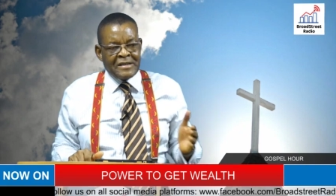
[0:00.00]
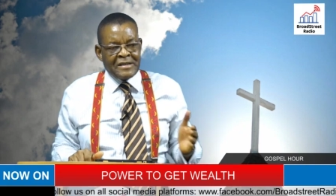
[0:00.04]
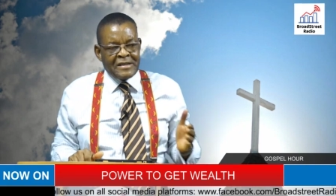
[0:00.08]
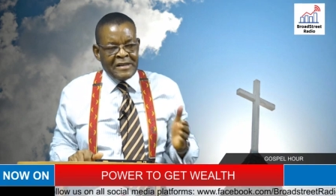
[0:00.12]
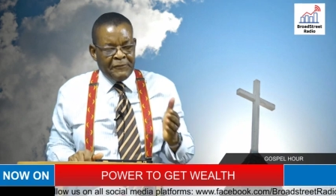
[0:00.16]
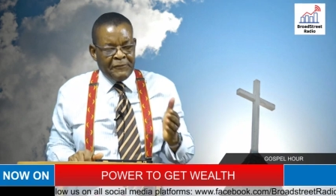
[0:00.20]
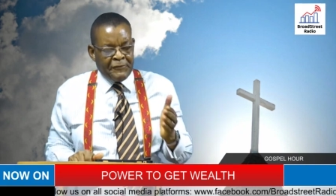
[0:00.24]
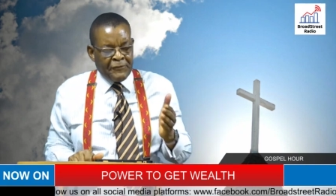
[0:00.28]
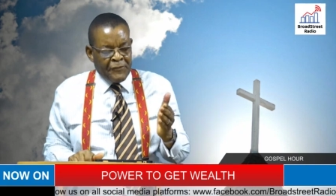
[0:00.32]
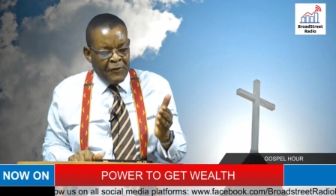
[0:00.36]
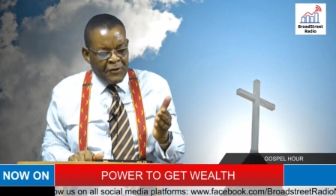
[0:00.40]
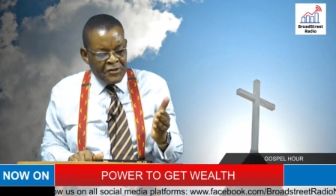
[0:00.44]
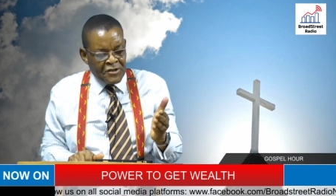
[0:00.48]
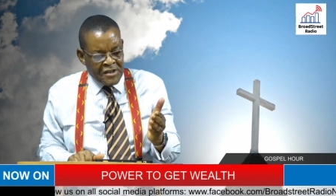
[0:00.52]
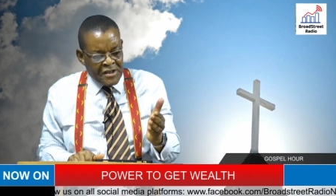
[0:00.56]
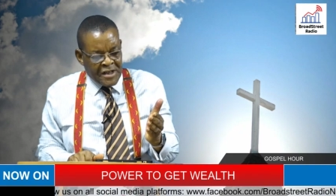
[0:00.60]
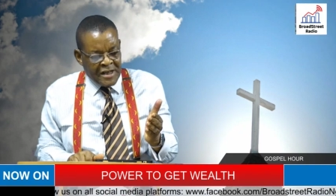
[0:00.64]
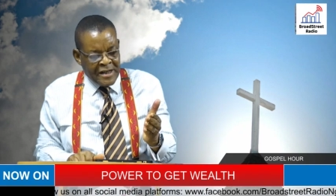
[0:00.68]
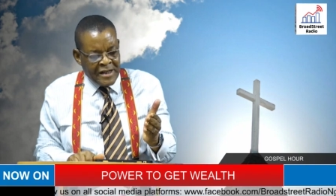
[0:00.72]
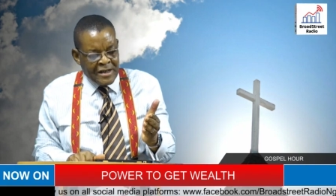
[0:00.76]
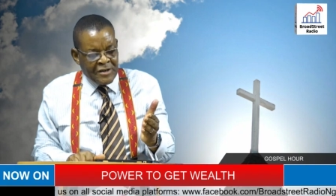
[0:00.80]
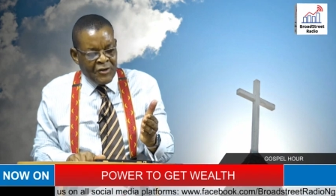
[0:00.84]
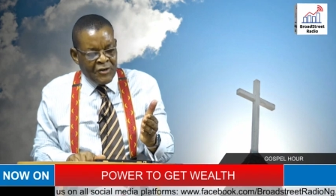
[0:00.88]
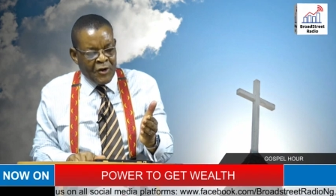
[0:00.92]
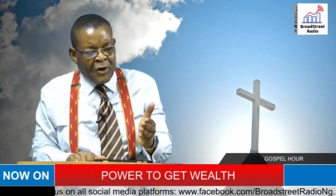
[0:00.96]
The
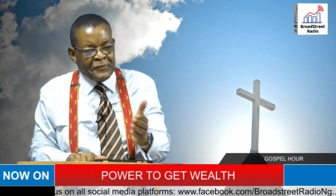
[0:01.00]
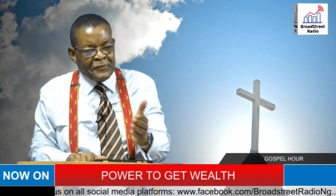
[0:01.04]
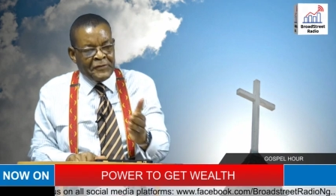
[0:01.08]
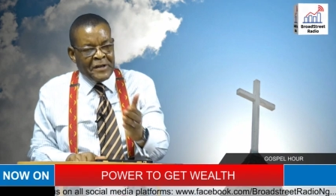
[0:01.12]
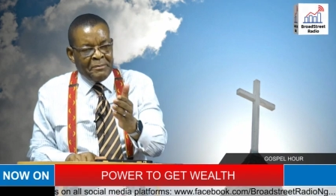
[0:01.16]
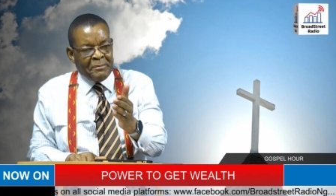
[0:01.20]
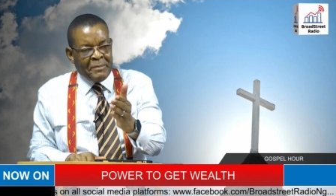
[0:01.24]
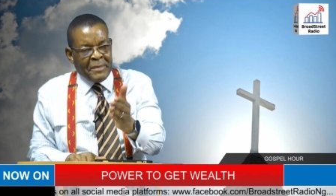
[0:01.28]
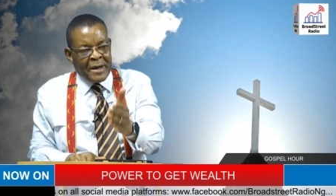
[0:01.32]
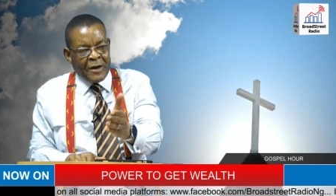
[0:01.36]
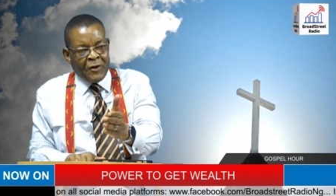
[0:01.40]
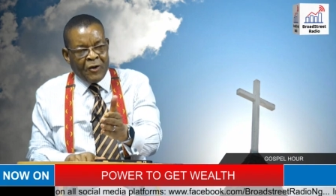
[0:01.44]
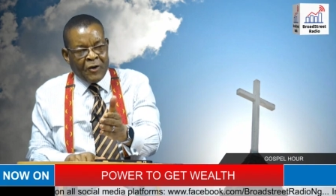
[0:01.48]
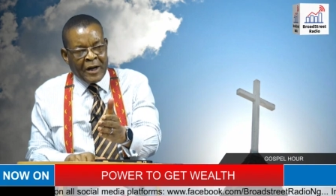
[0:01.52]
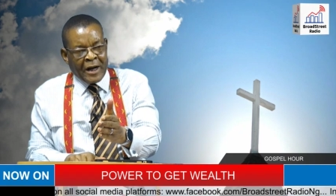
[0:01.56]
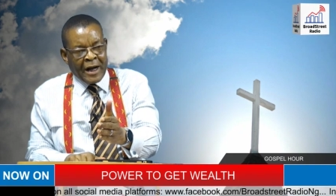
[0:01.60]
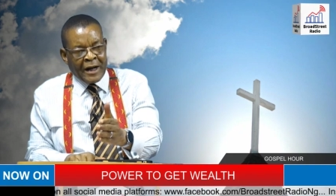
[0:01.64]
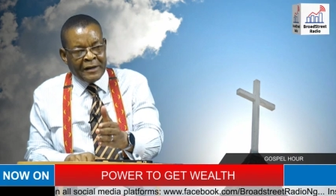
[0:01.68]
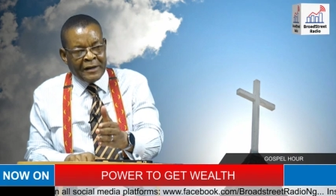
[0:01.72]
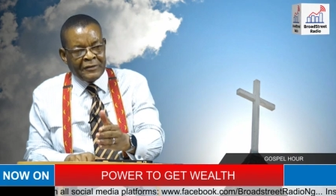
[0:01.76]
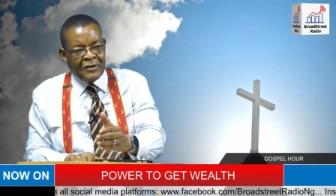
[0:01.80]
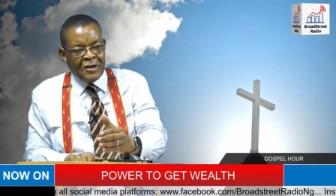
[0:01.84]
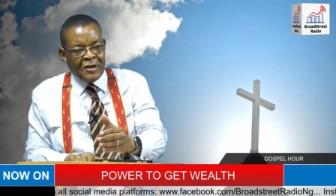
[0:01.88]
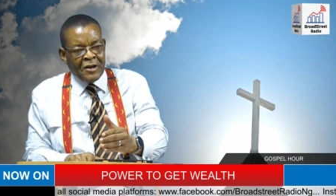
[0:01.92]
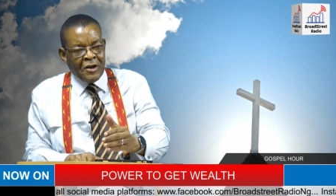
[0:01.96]
foreskin of the male
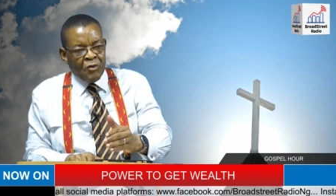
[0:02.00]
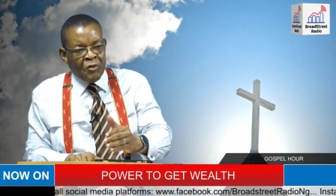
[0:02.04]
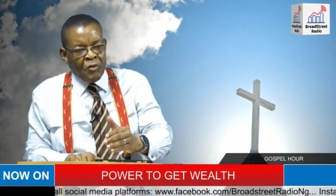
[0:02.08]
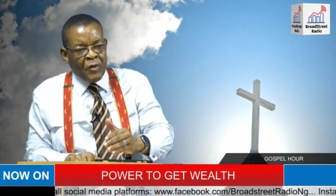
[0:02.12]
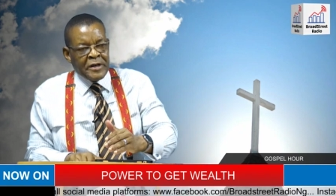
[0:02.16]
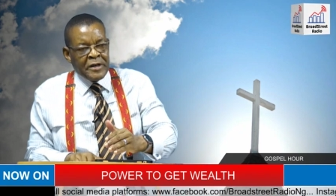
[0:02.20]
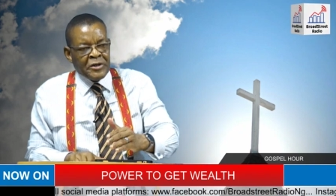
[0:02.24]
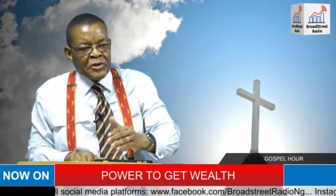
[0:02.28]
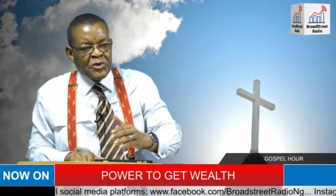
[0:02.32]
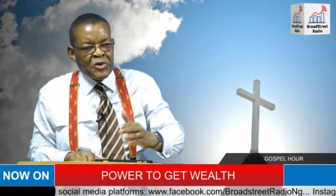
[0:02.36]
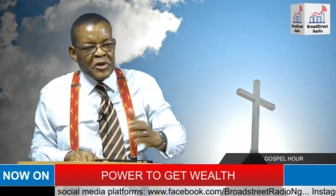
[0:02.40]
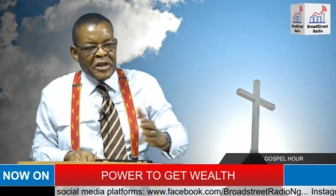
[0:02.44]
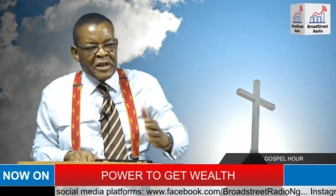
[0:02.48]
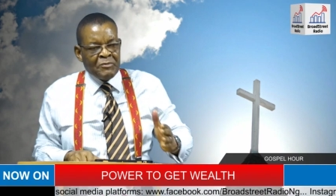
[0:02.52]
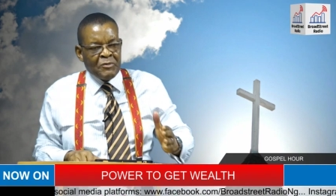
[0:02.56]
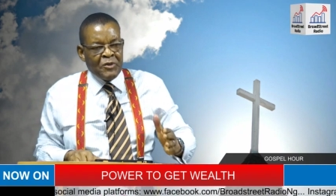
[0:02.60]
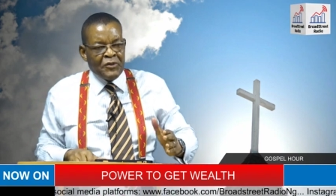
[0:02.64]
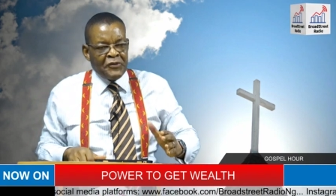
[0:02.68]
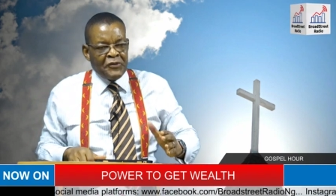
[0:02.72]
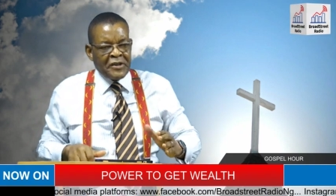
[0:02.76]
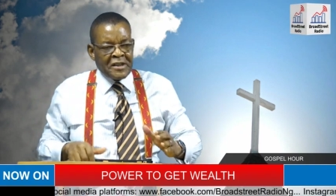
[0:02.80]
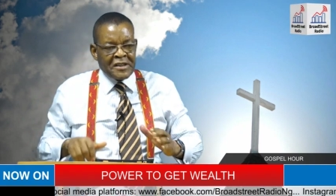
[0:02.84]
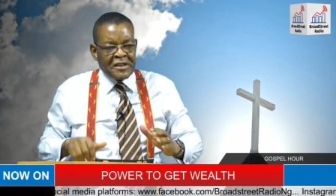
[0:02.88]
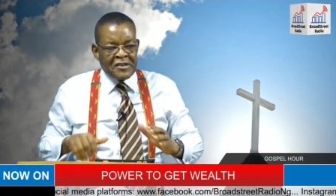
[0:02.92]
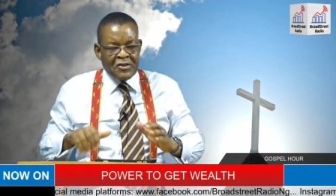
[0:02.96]
organ, when you remove
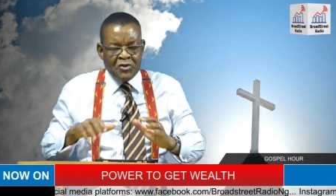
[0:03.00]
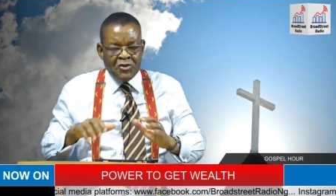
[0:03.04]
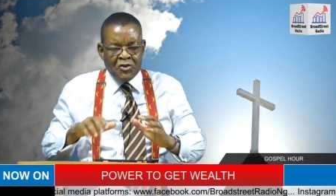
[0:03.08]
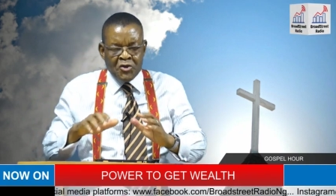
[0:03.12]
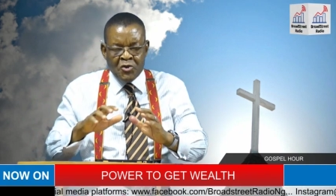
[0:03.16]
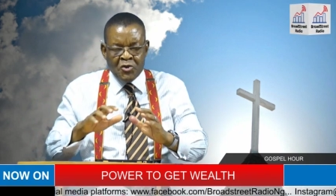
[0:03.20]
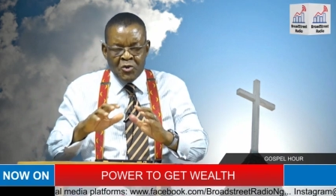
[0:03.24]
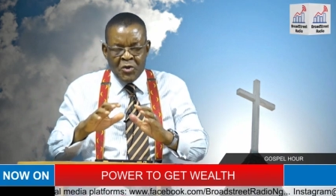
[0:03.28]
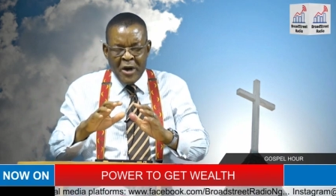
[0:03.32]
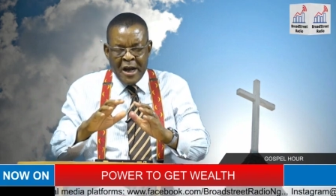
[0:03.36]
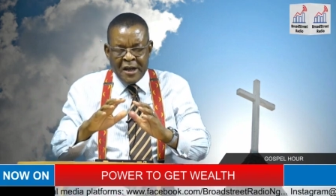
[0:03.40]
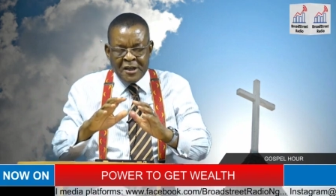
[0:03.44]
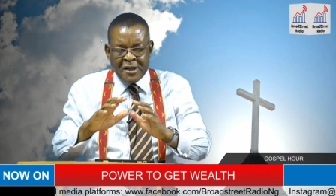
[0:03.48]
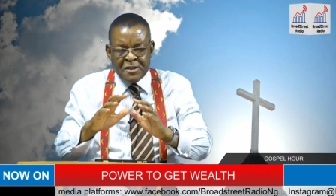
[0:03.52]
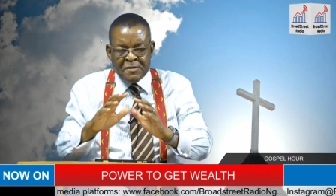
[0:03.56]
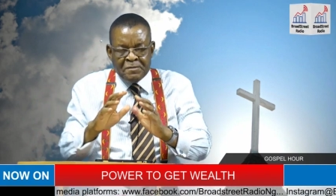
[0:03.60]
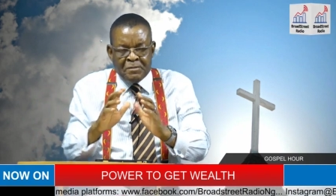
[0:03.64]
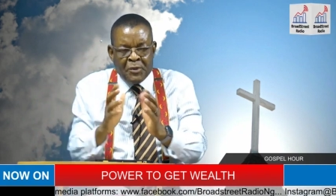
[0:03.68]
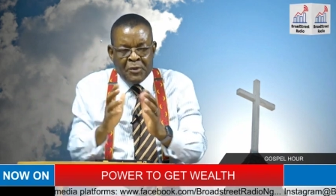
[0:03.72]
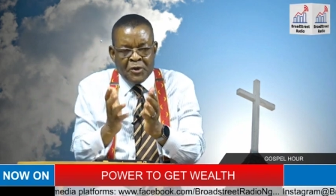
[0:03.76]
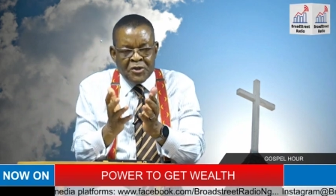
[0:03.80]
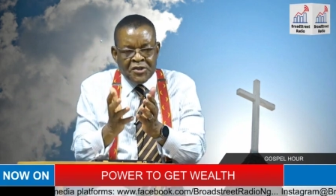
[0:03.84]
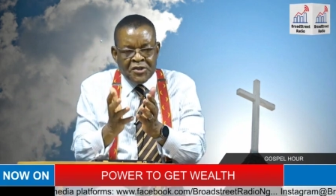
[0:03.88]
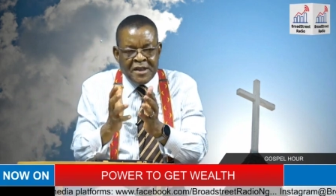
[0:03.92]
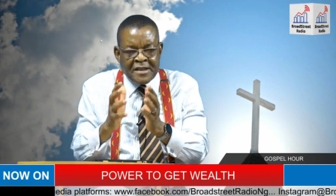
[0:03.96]
it, you
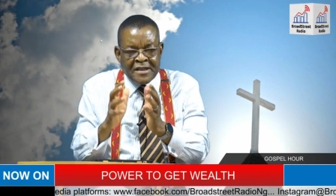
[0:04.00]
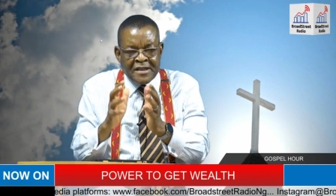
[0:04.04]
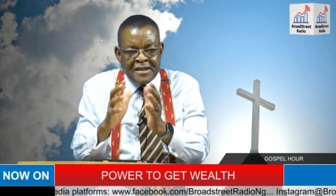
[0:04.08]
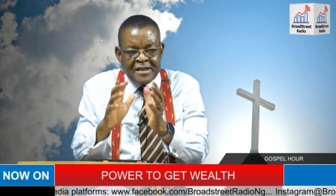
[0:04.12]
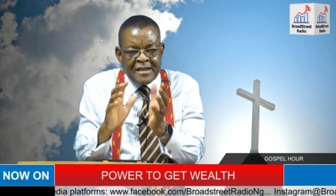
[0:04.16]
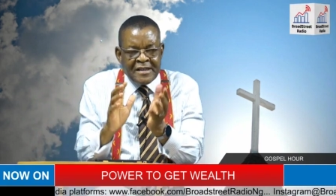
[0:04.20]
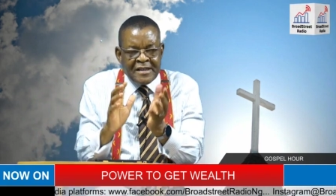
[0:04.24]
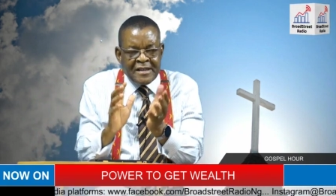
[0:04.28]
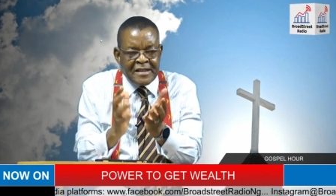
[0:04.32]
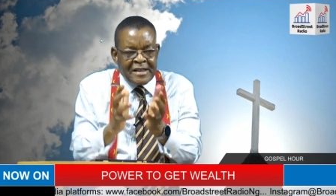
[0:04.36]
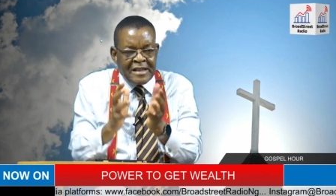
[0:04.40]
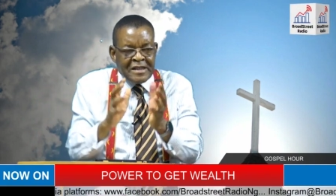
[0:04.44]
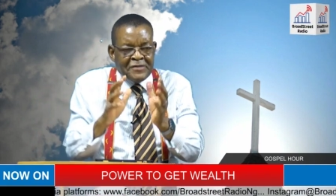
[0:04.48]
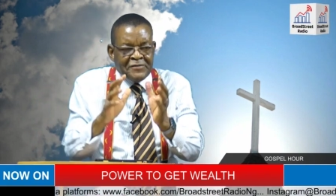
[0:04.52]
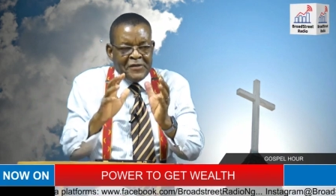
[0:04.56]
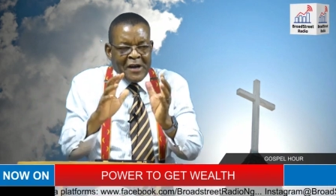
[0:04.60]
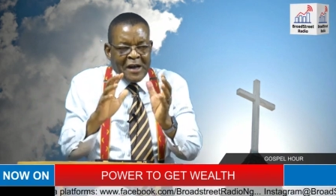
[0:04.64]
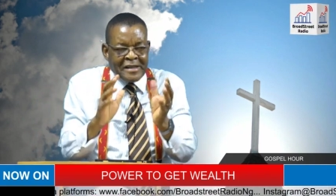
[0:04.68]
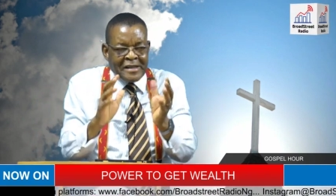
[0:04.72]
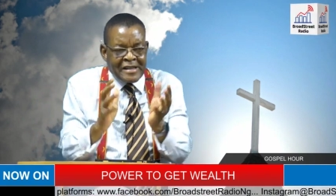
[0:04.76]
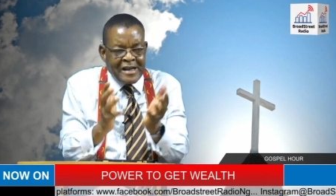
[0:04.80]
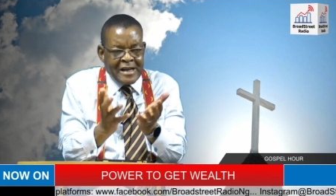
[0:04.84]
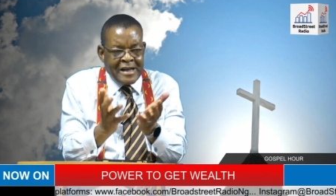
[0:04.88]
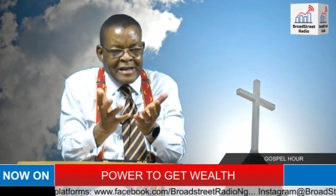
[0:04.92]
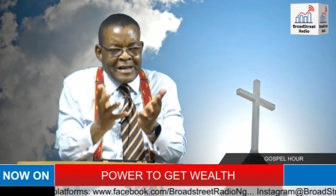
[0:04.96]
expose the sensitive
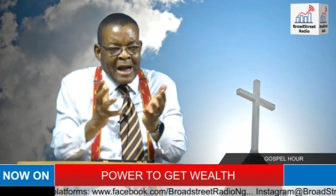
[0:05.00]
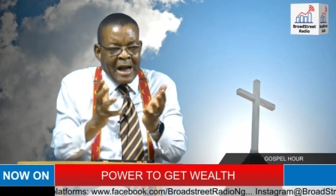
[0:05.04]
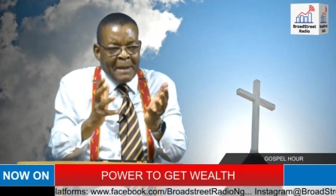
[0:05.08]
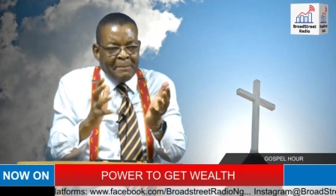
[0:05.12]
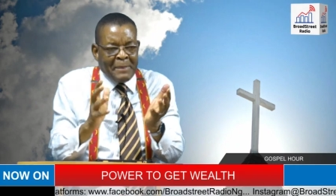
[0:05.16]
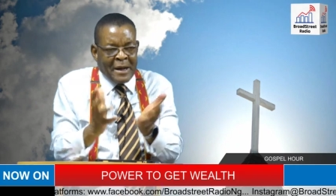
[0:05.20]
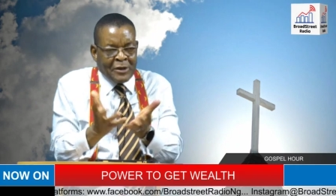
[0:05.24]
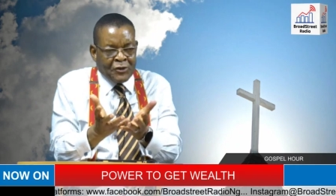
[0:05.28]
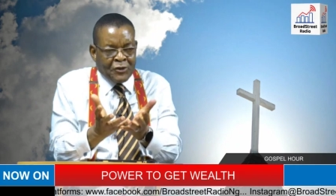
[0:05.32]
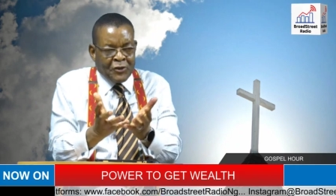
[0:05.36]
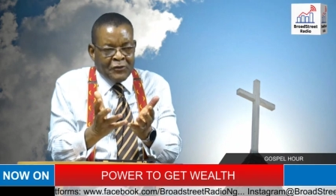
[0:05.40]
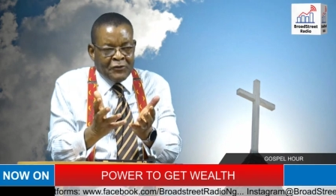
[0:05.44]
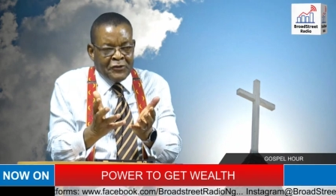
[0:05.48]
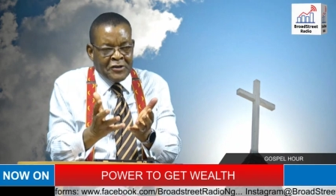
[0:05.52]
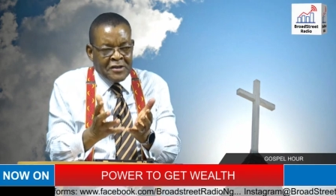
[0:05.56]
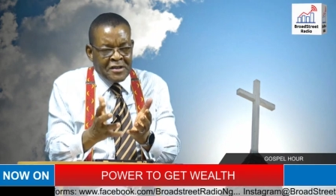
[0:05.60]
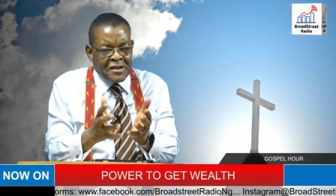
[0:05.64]
and tender part of it.